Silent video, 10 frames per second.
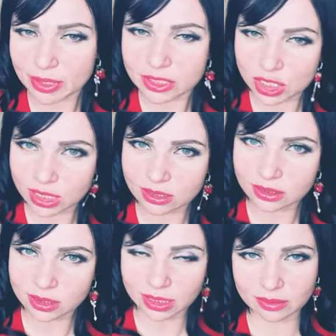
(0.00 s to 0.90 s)
my
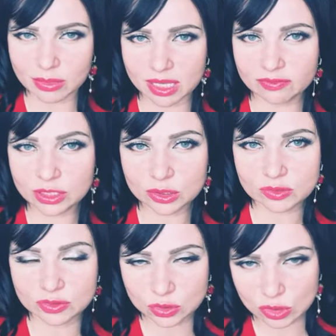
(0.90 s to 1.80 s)
channel and my videos
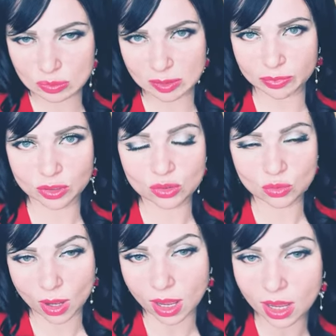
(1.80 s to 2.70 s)
with those people
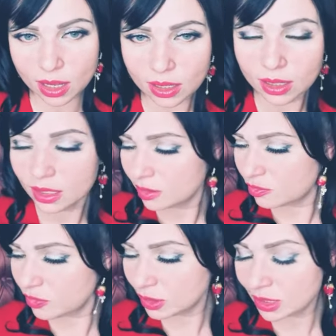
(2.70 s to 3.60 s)
who are
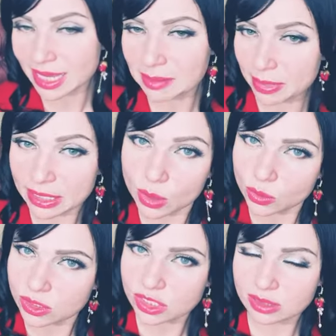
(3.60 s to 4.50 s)
feel like
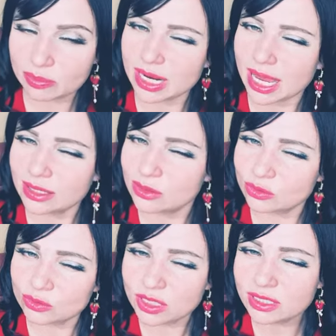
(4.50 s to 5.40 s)
minority, but I don't
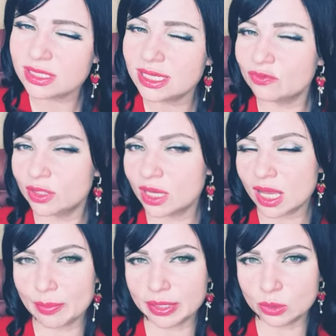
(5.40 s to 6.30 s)
really think we are
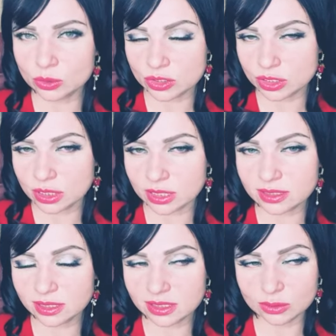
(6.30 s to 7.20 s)
a minority. I
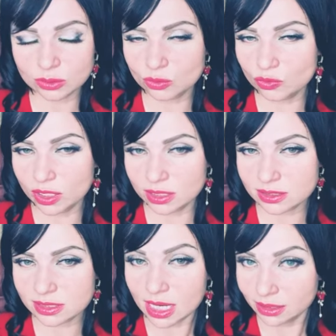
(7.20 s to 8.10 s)
think that we are
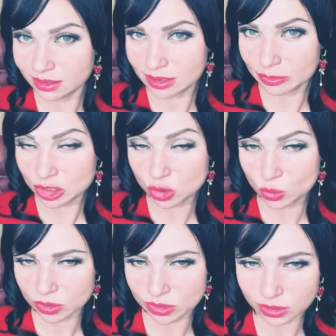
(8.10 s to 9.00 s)
silent
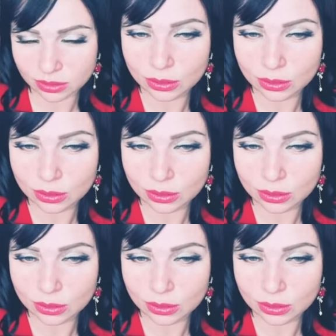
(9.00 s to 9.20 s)
majority.